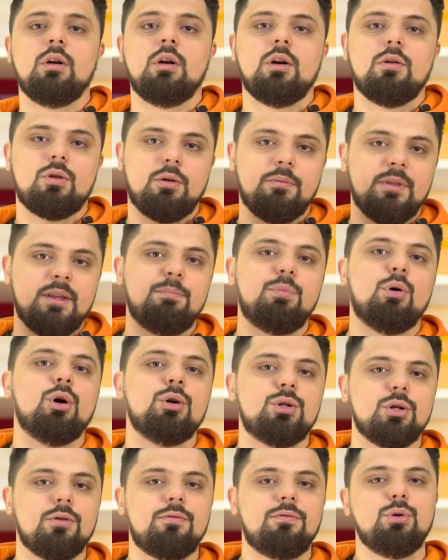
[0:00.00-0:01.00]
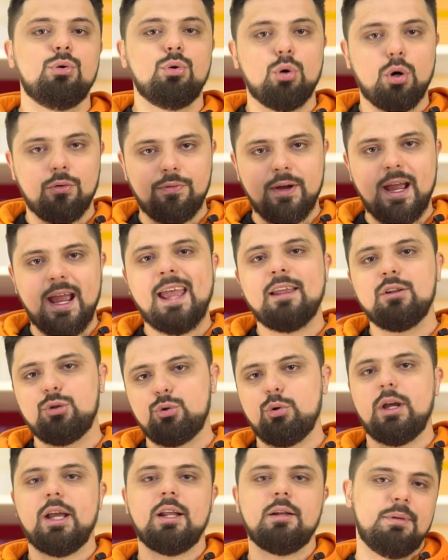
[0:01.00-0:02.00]
from the point of view of
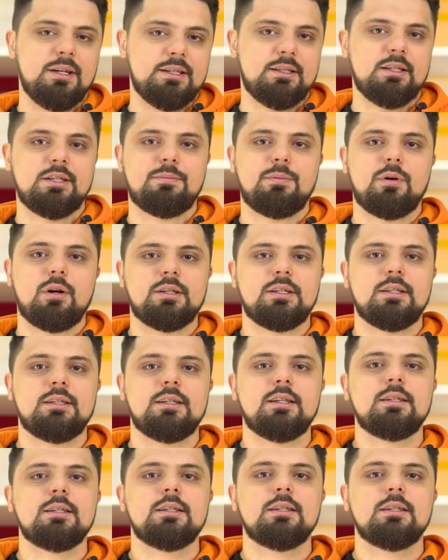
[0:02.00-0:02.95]
end-to-end business processes.